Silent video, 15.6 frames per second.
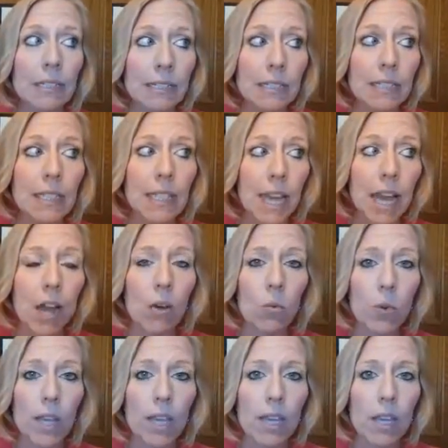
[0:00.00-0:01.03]
yeah,
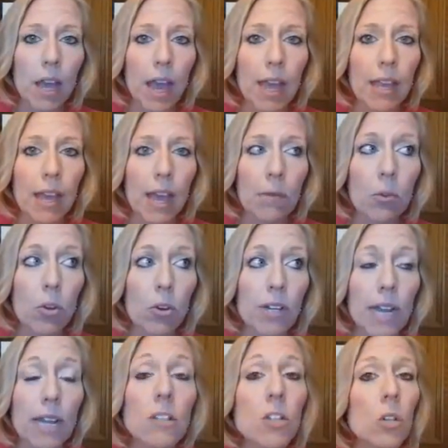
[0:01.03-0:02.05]
I'm
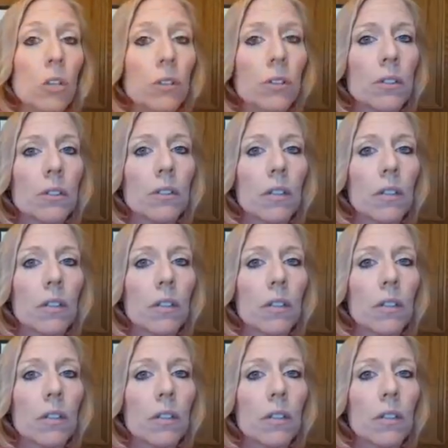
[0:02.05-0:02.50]
credentialed